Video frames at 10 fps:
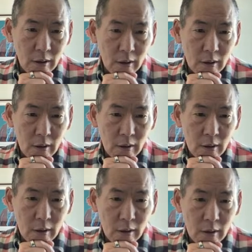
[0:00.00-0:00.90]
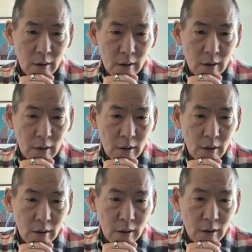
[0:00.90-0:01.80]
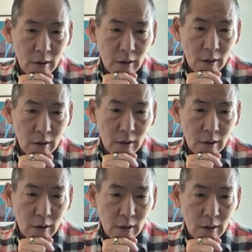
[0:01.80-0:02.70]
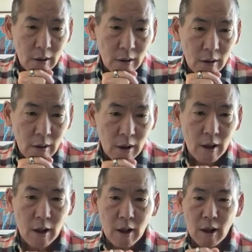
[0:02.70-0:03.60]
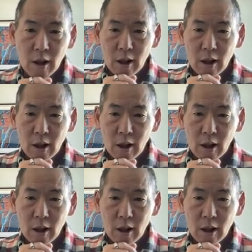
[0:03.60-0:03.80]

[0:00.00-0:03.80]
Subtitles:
(silent)